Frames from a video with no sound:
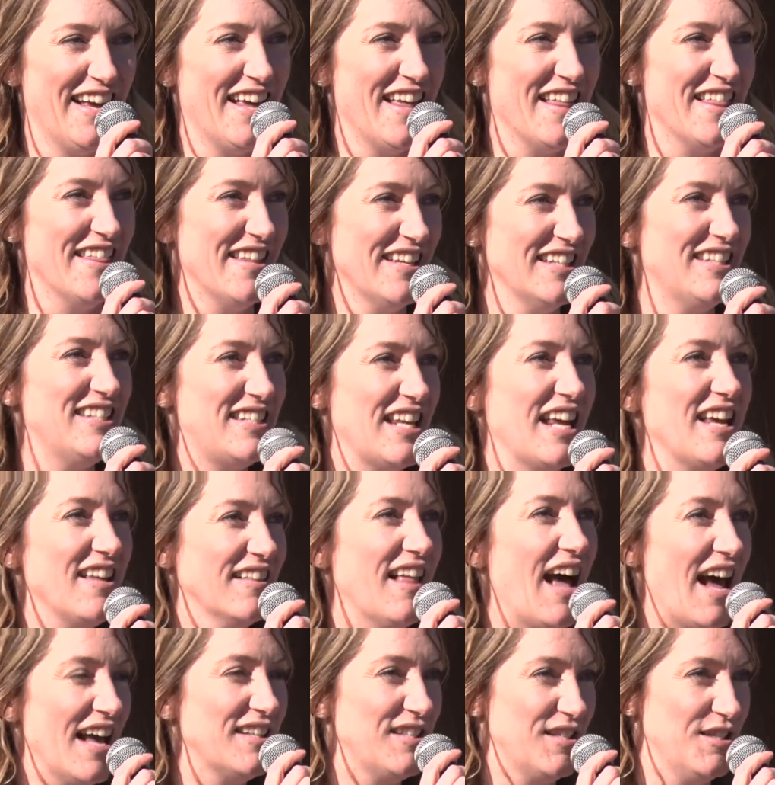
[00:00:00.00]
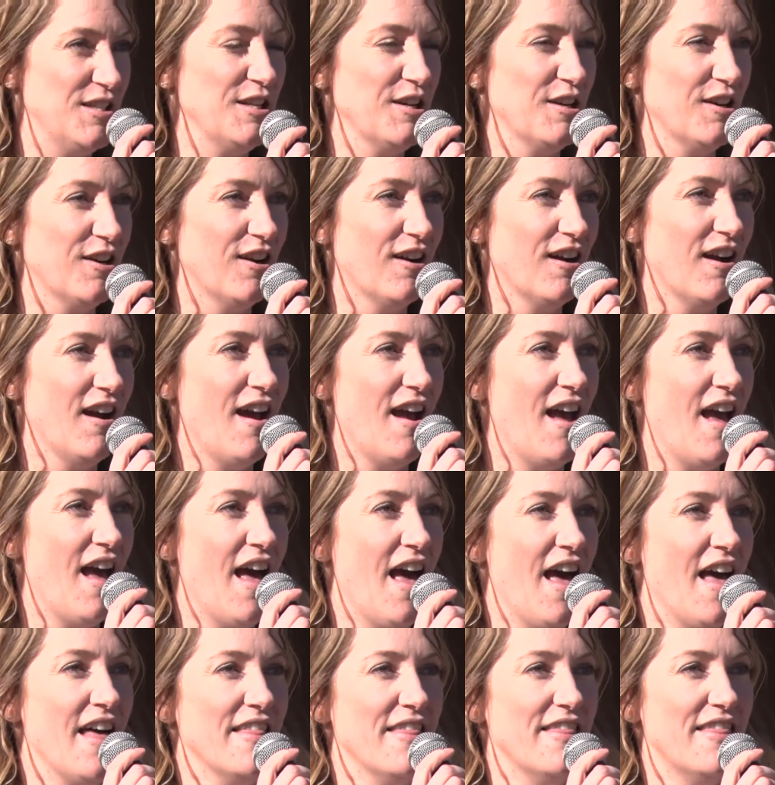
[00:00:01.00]
last year,
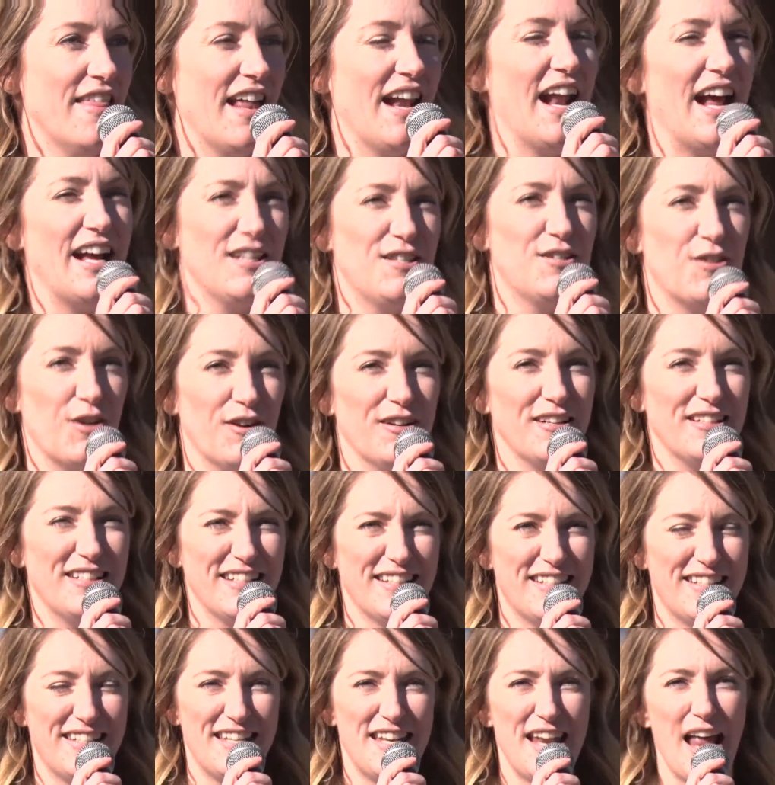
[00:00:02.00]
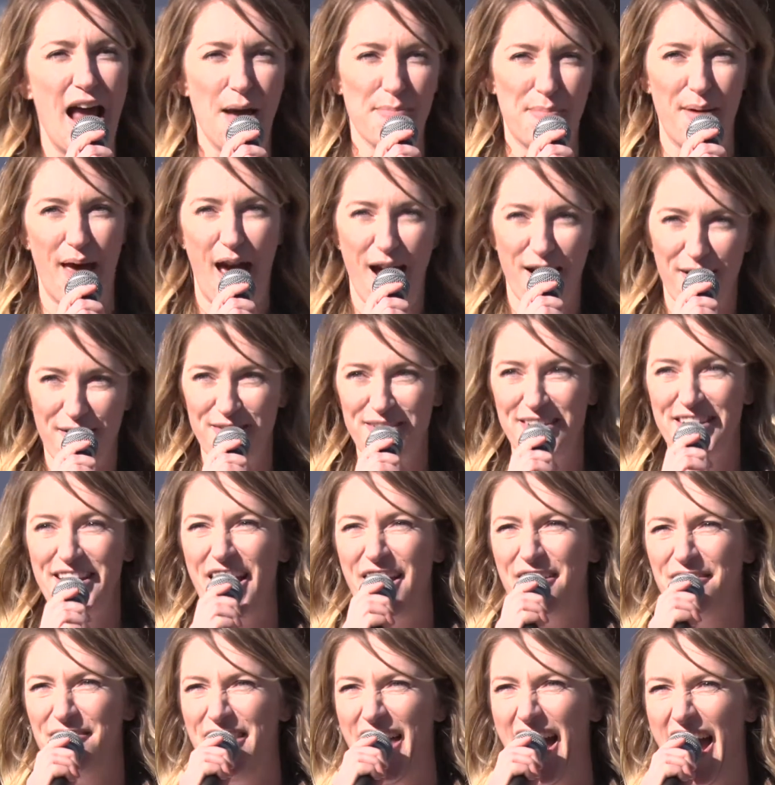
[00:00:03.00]
that I started to snap out
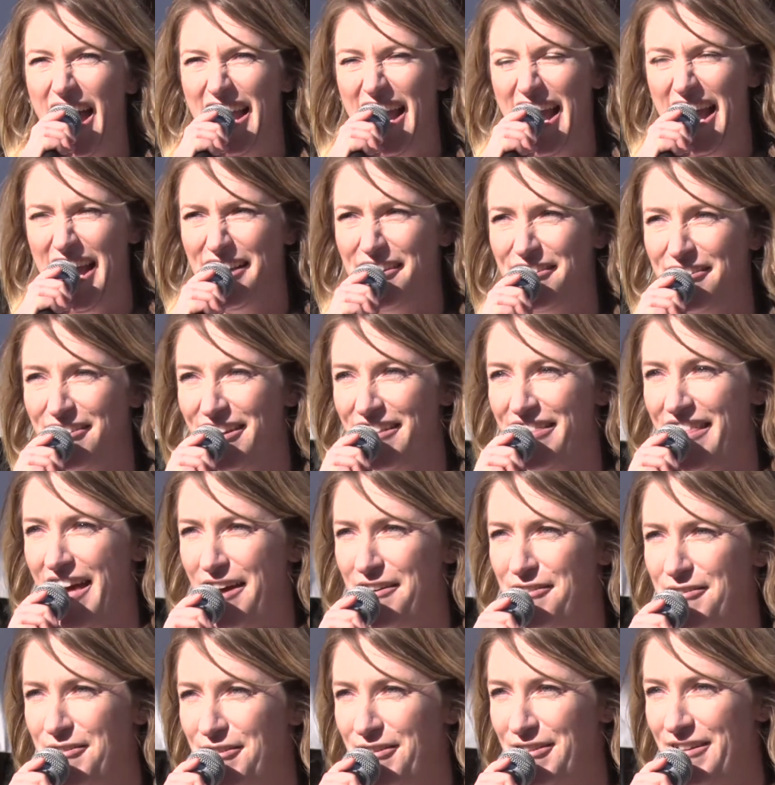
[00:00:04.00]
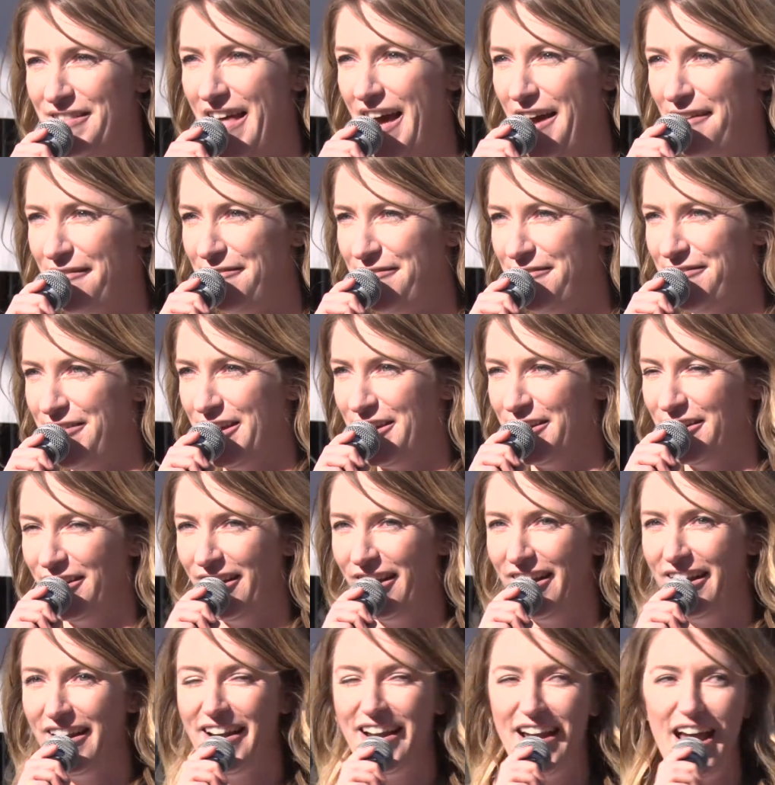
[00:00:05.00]
of that anger and that hurt and that
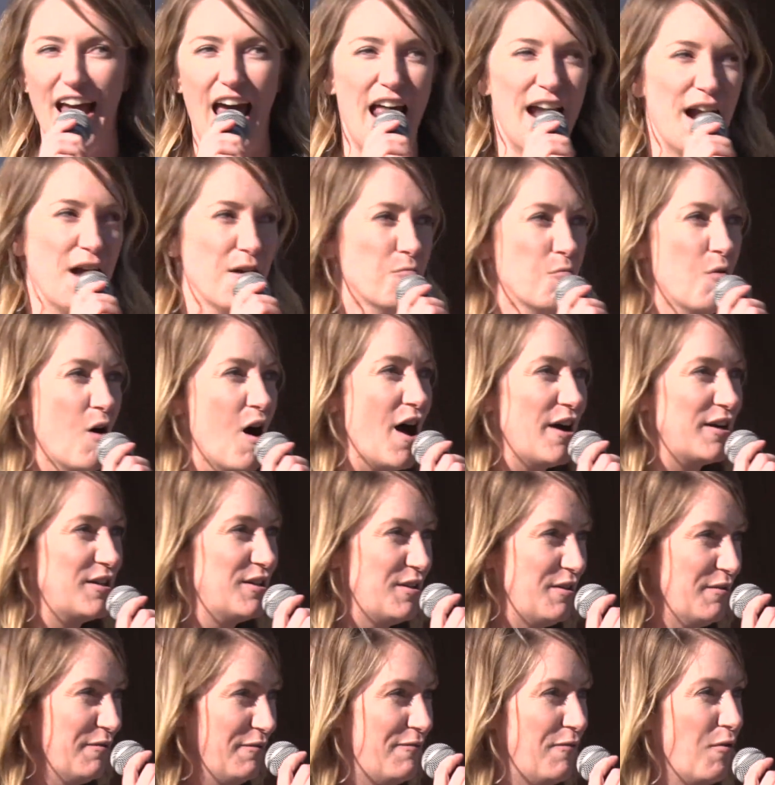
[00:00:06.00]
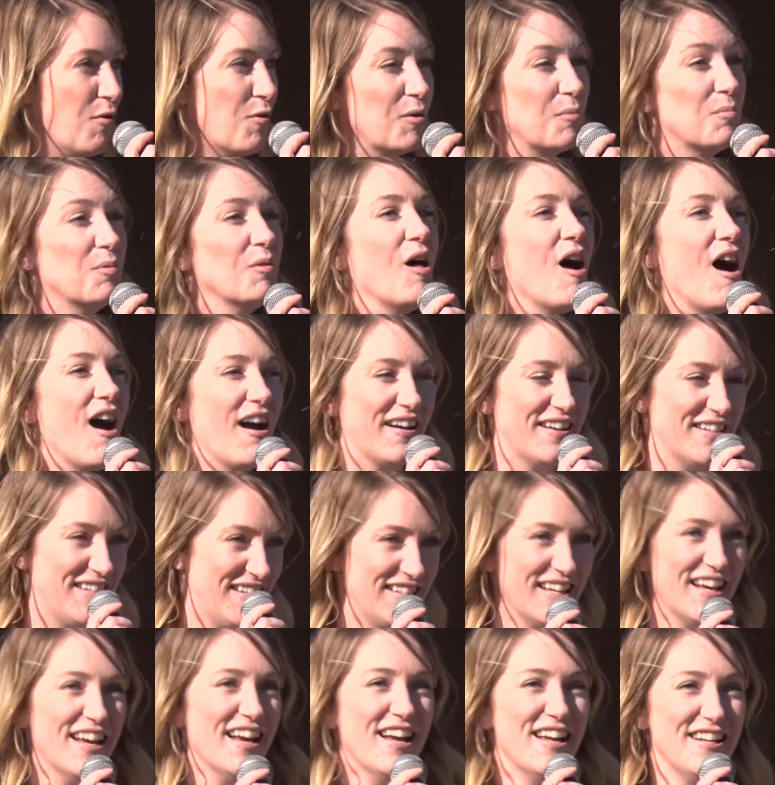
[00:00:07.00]
fear. And I walked the 4
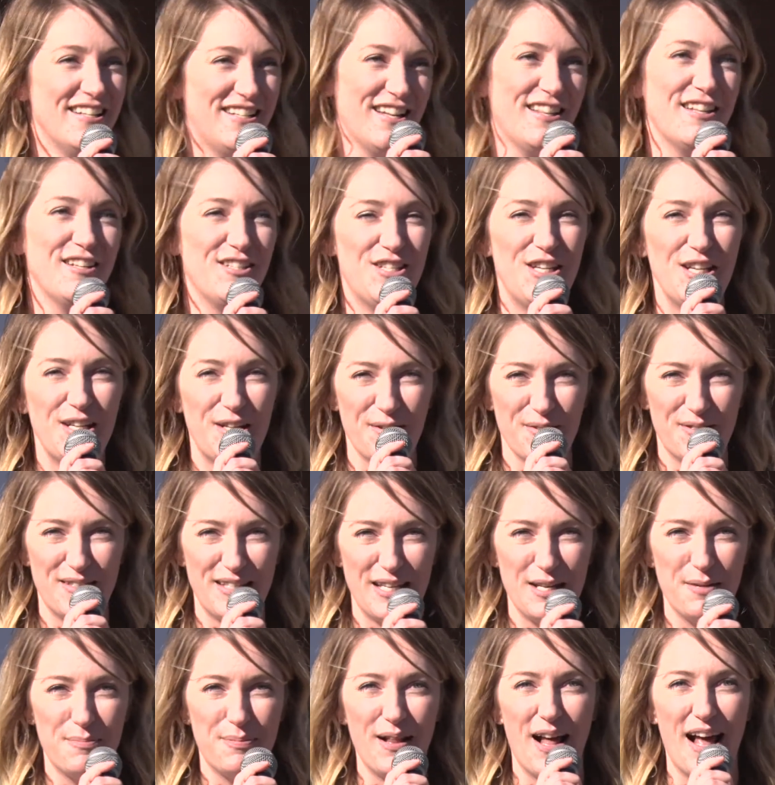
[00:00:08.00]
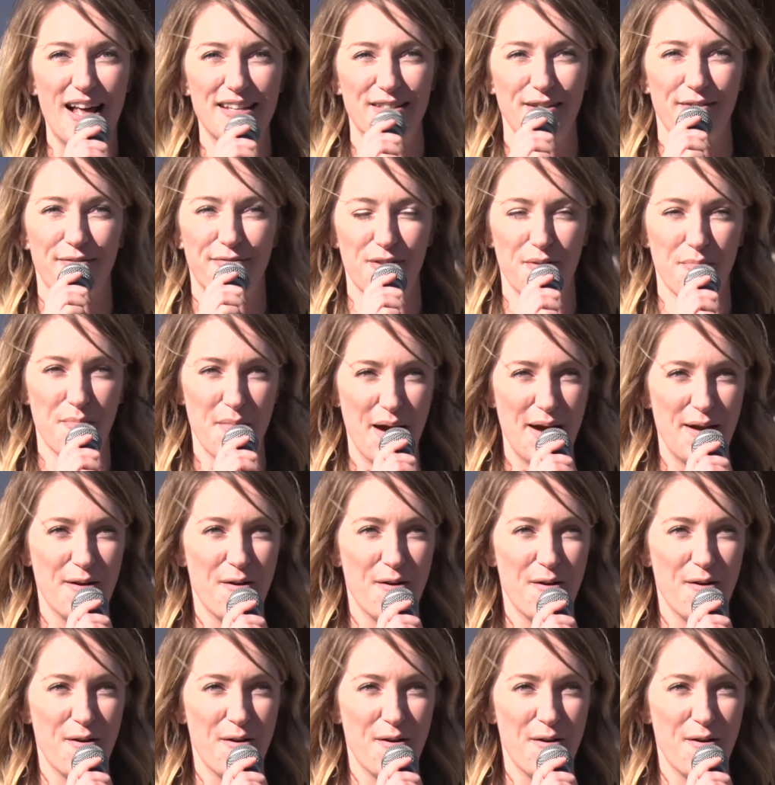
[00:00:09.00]
blocks to the Chico City Plaza from my